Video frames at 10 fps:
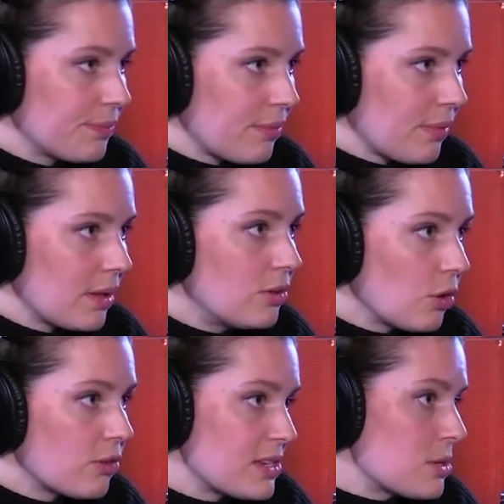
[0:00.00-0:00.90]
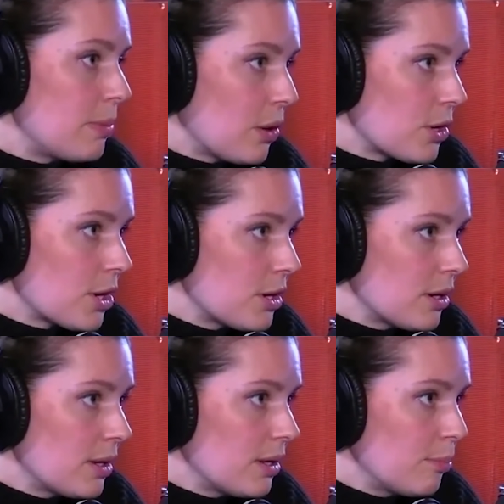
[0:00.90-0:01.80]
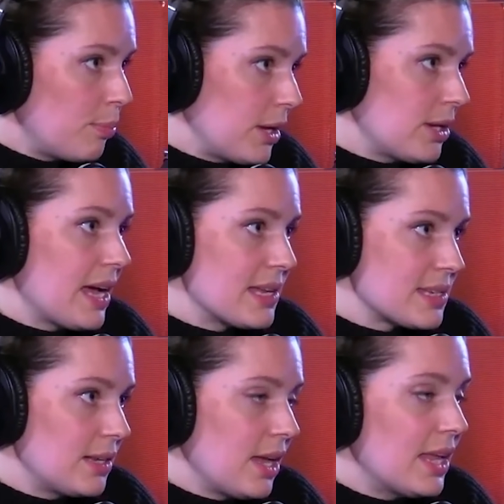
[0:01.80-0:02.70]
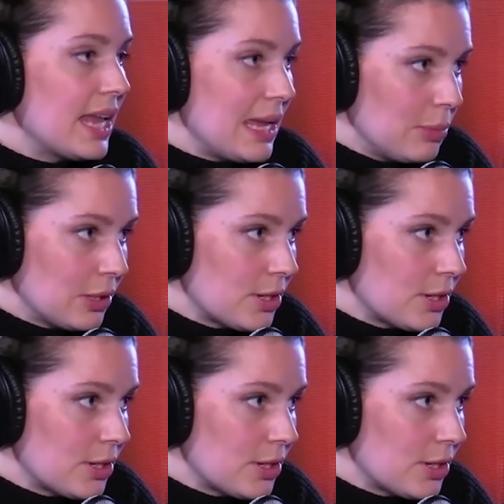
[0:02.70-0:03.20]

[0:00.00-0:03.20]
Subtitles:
not as a blocker, but as an enabler,